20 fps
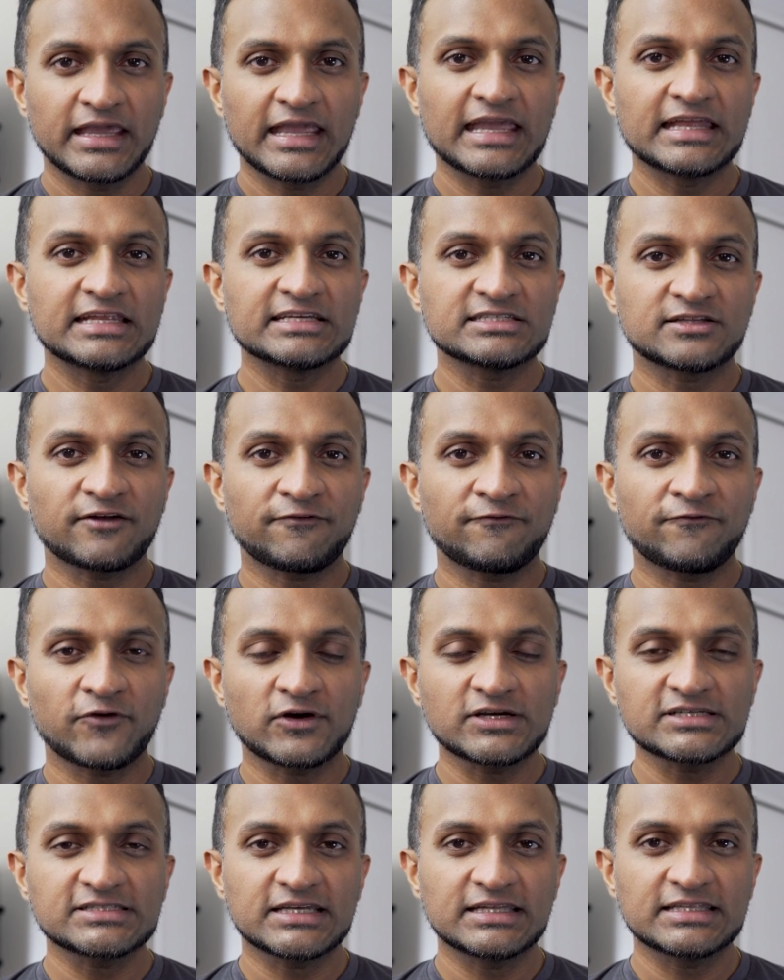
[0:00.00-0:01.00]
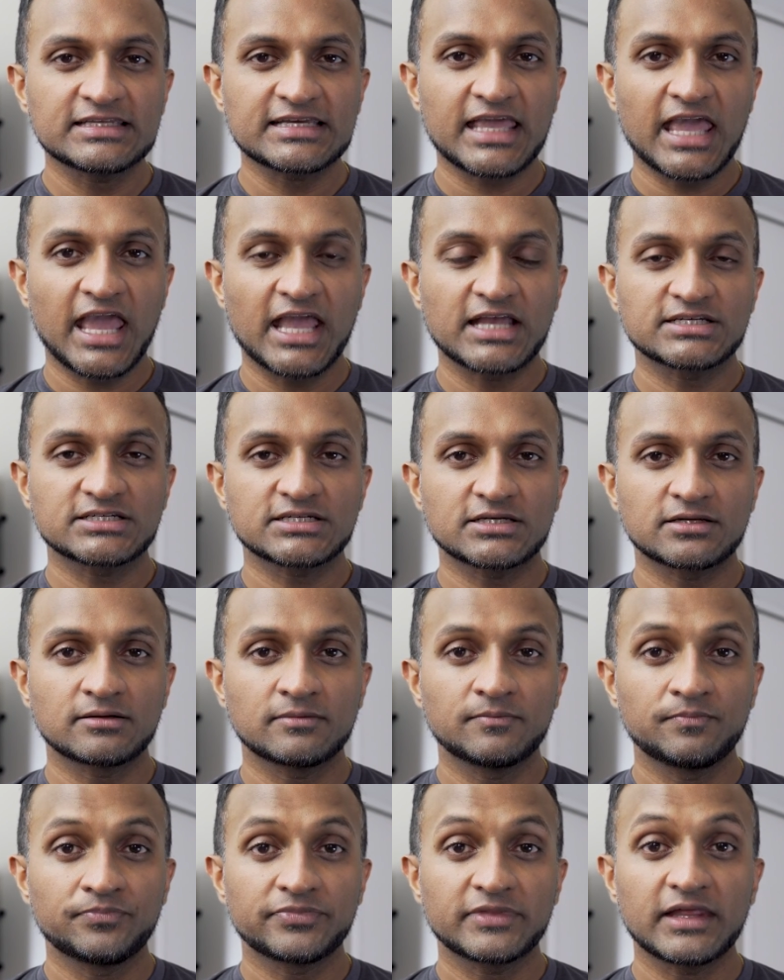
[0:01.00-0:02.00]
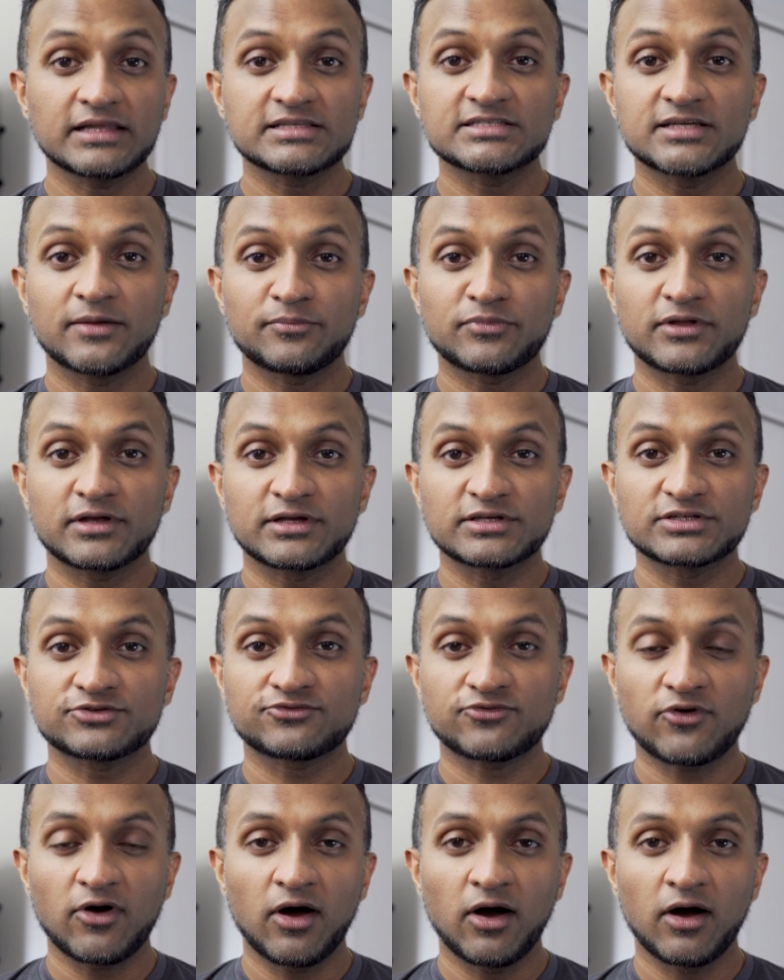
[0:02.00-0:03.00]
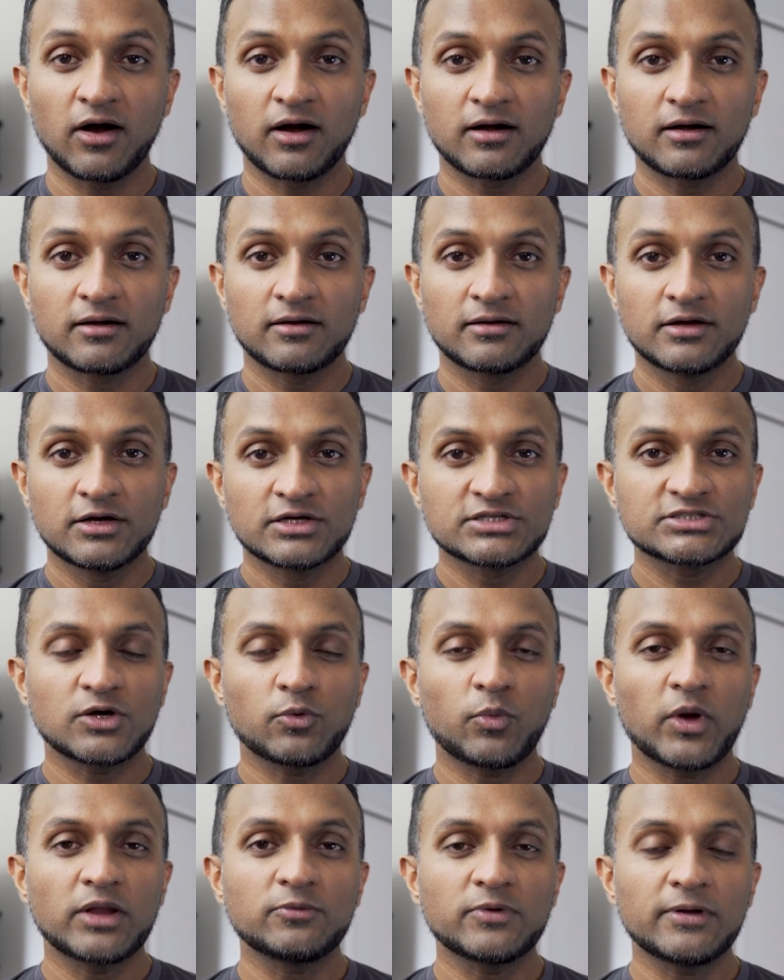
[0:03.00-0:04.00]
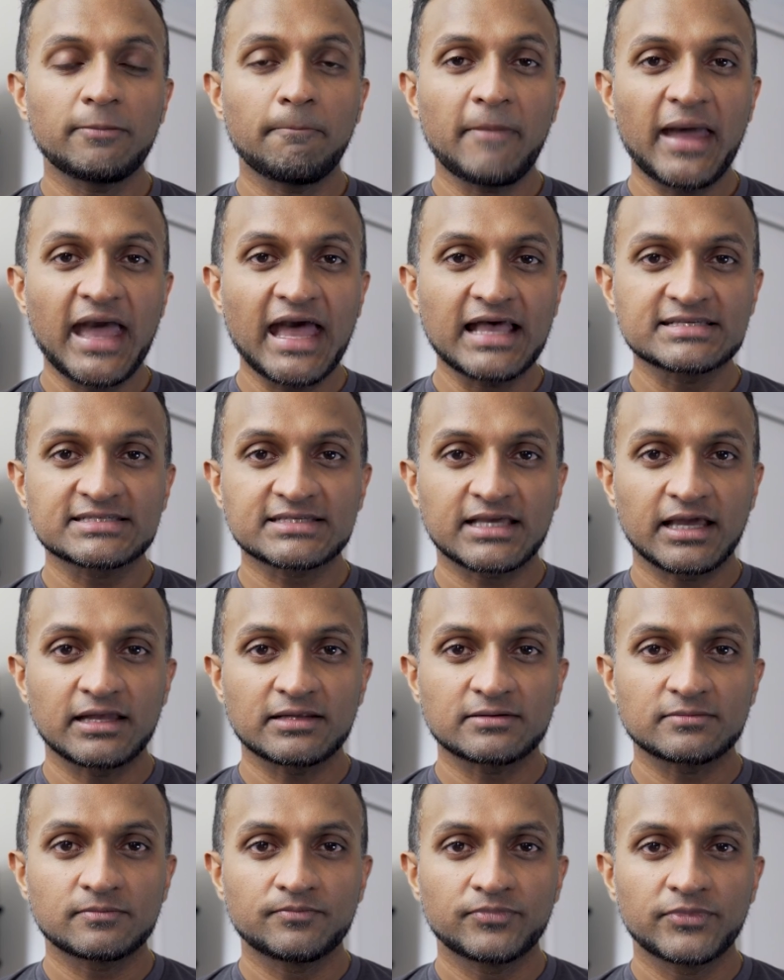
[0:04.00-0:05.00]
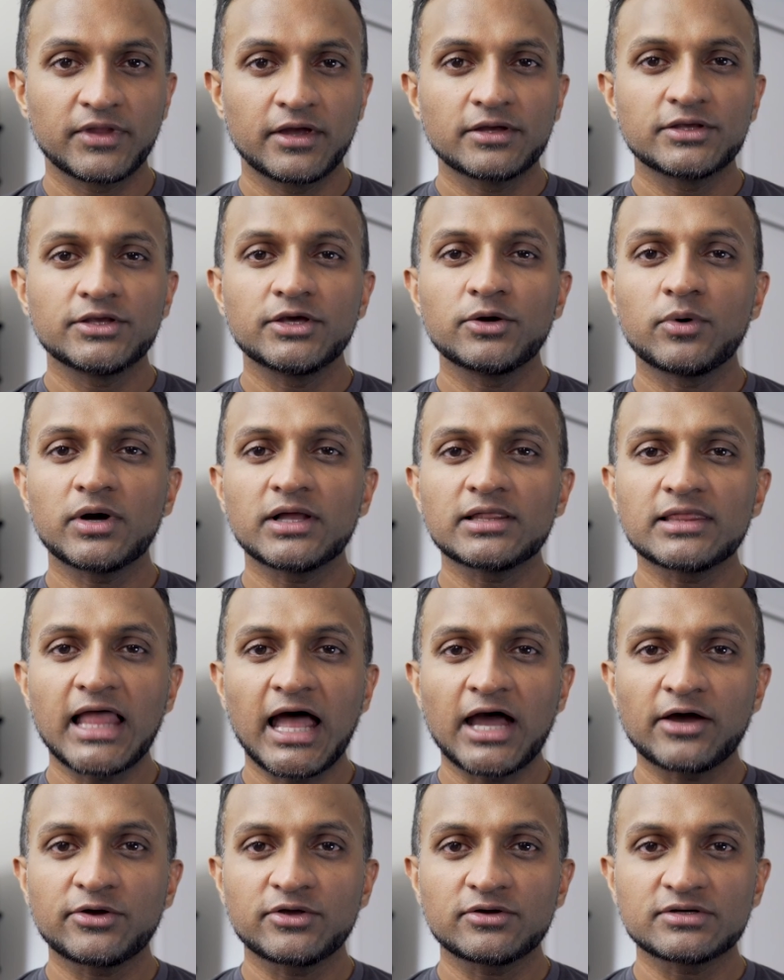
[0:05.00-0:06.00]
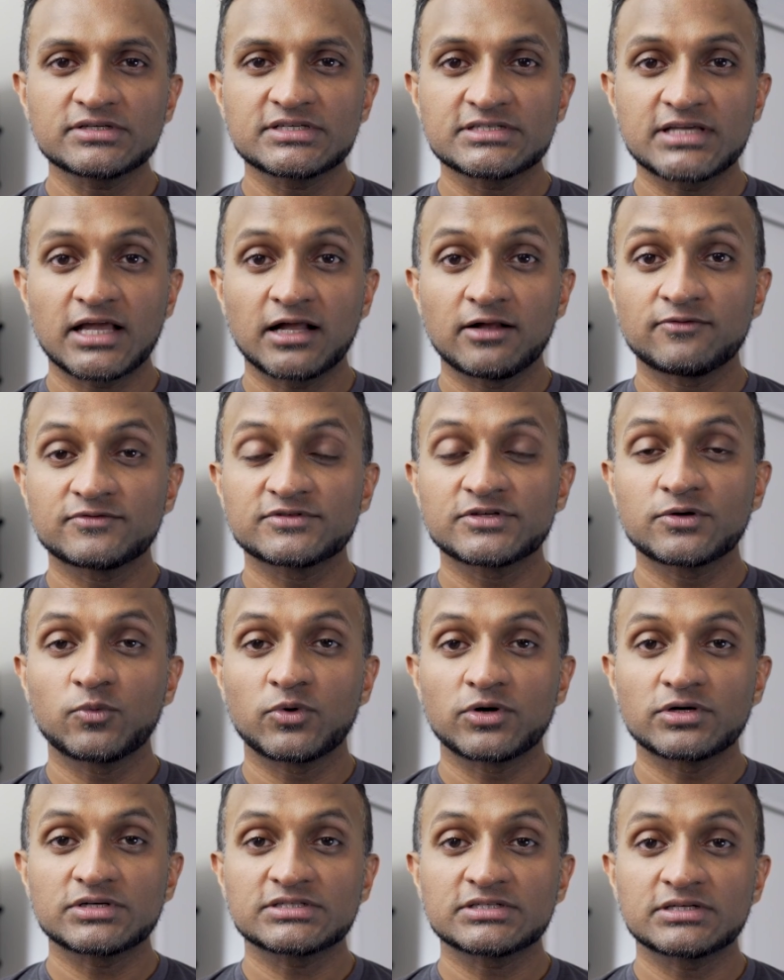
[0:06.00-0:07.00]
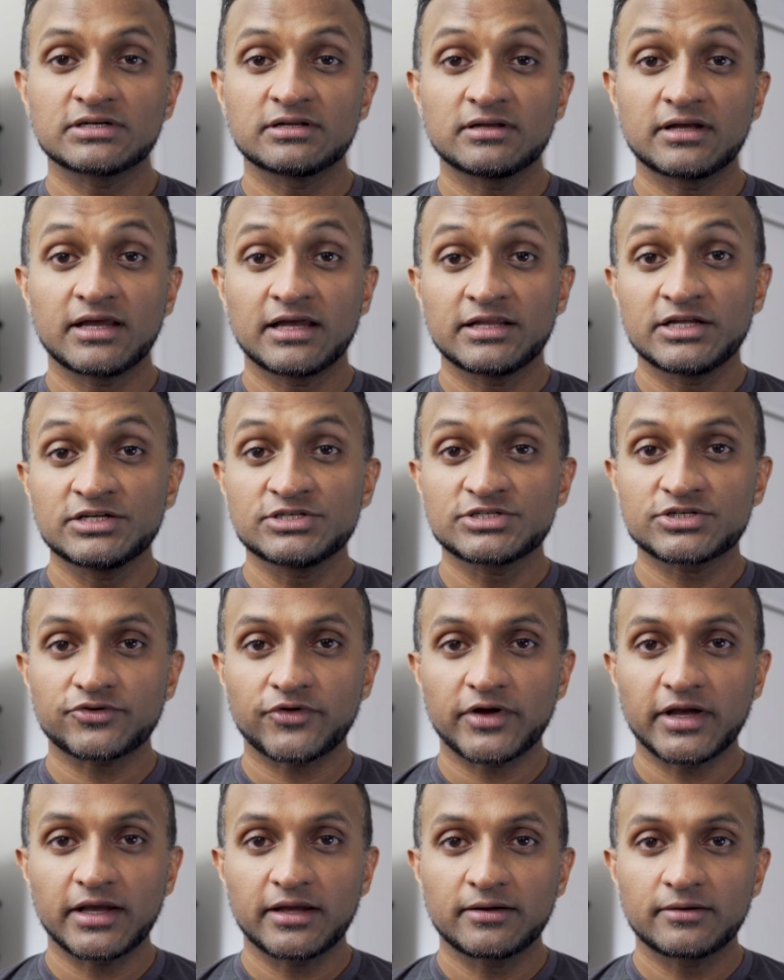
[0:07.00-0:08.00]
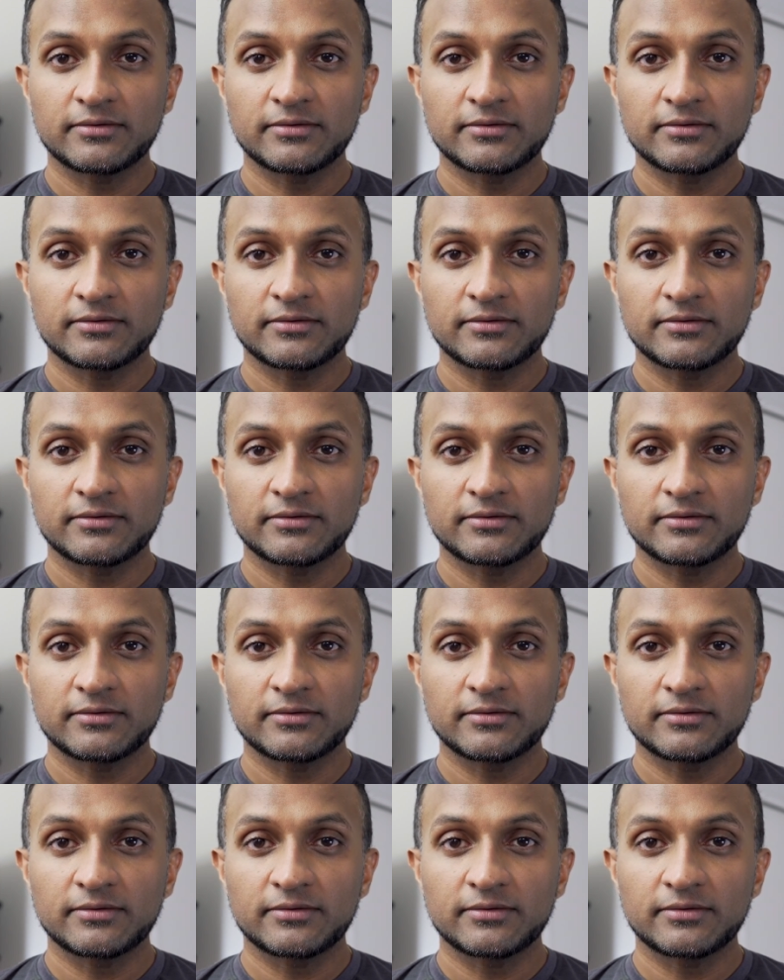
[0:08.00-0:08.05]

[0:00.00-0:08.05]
It is the first indication that something is wrong. So when we mask it, you allow yourself to worsen an injury.